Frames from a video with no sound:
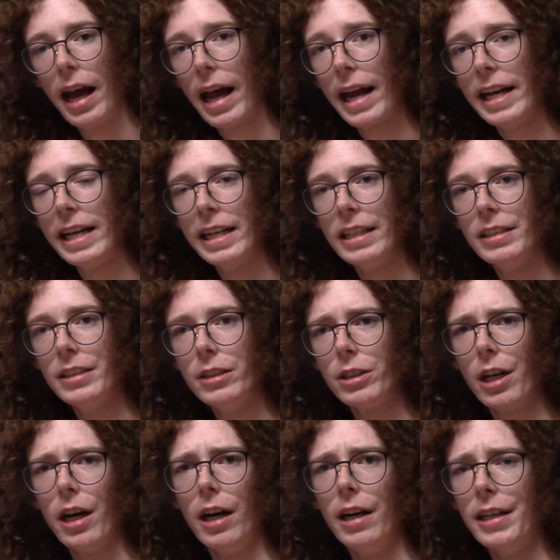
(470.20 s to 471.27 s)
and
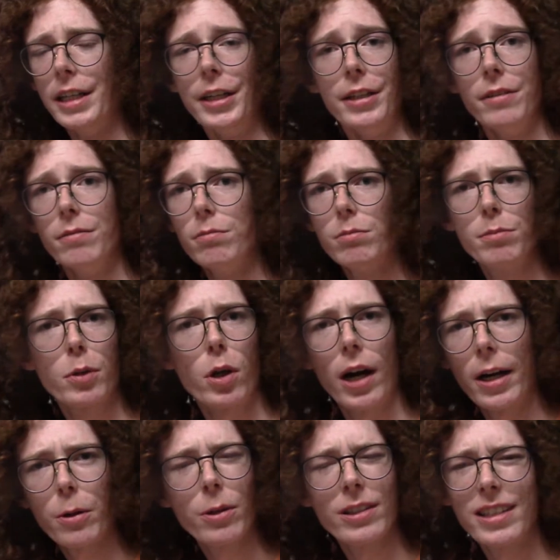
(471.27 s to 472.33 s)
it
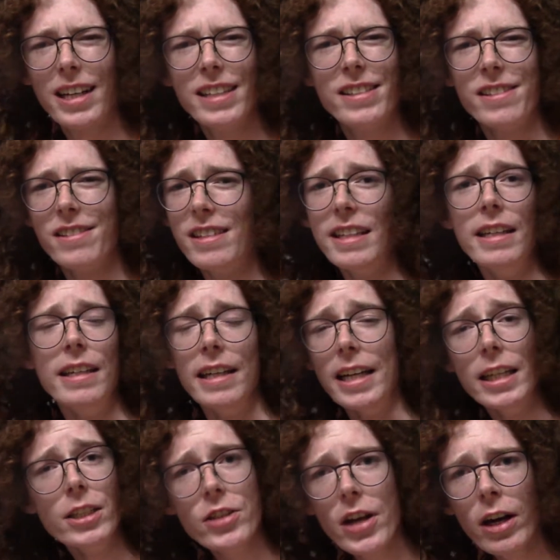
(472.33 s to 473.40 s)
prioritizes the
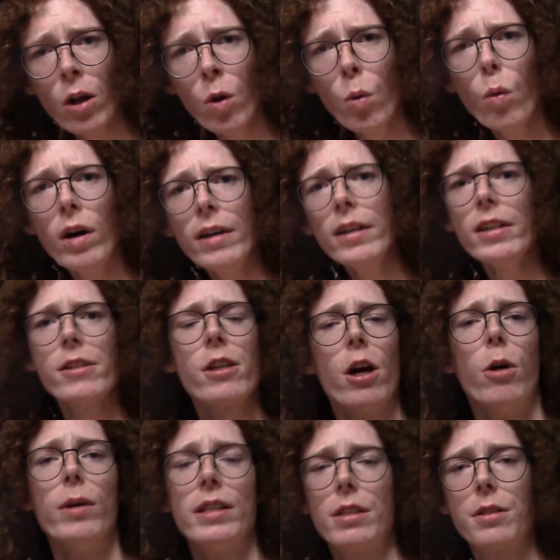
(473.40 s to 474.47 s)
Intel one,
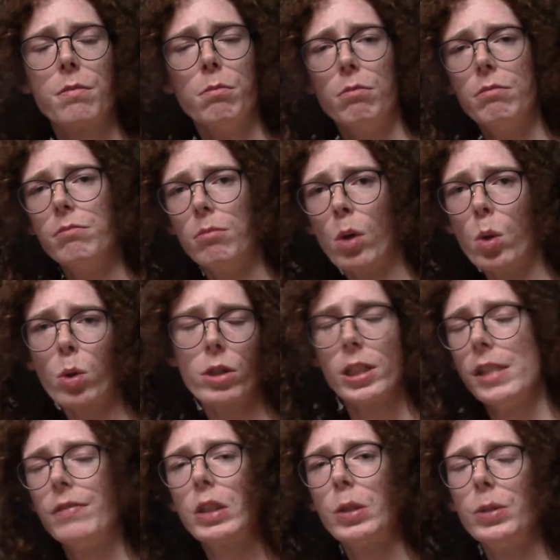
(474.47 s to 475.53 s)
so it's more
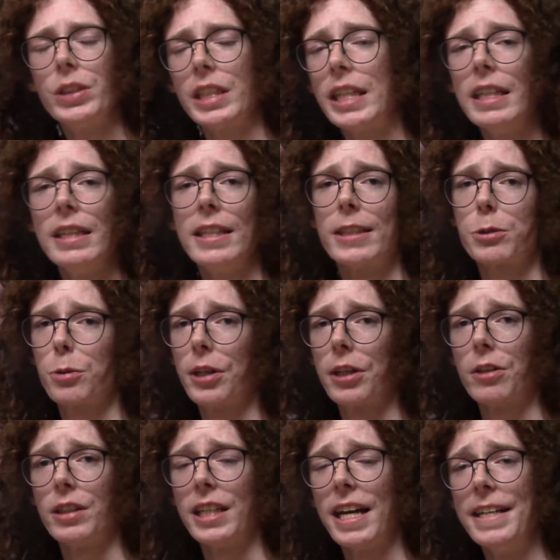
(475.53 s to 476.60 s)
difficult to get things running
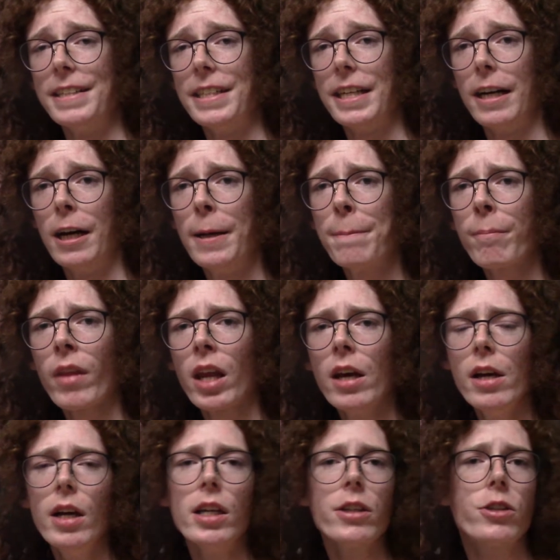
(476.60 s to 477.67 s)
on the ATI.
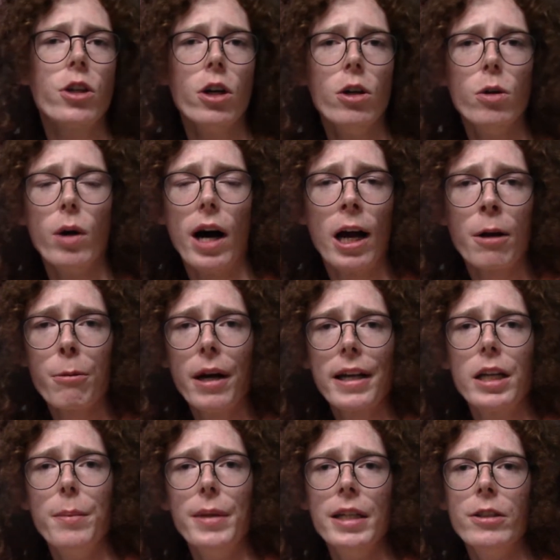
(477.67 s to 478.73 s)
So I
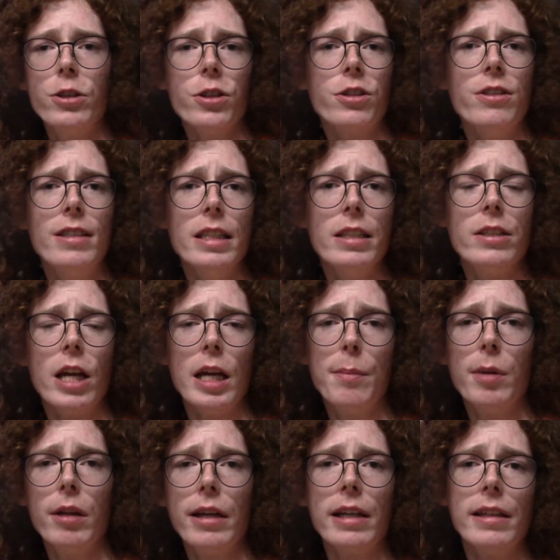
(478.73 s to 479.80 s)
recommend just
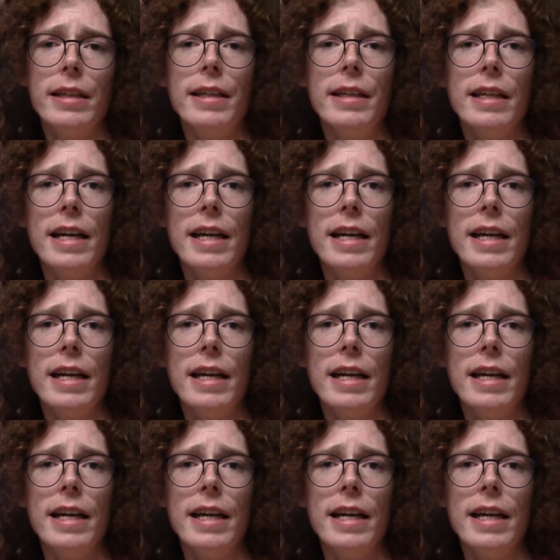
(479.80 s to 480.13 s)
disabling the